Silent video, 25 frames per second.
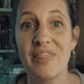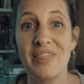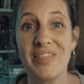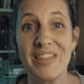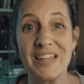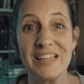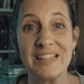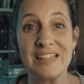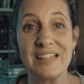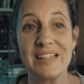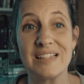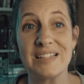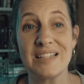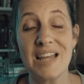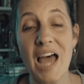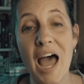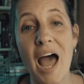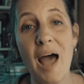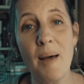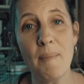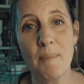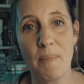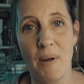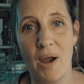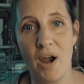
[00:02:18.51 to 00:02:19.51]
The
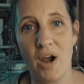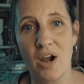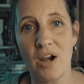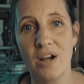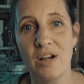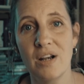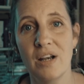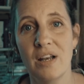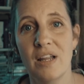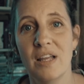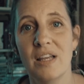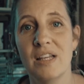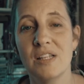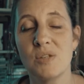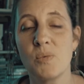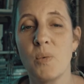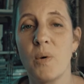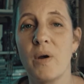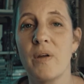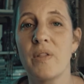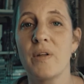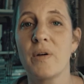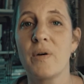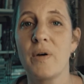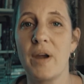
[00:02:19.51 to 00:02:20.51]
top part is
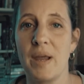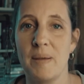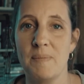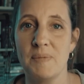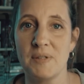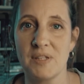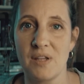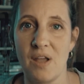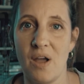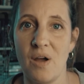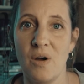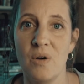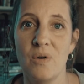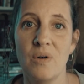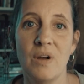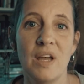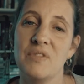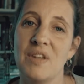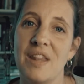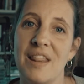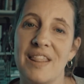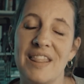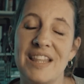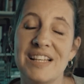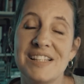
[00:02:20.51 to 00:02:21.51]
where the grapes go.
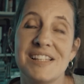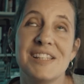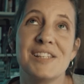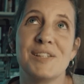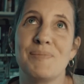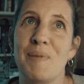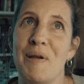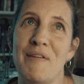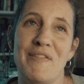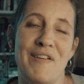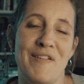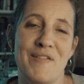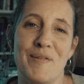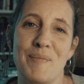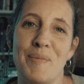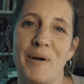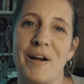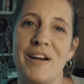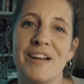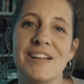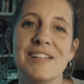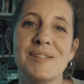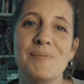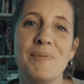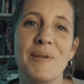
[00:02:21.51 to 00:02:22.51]
This is my favorite part, is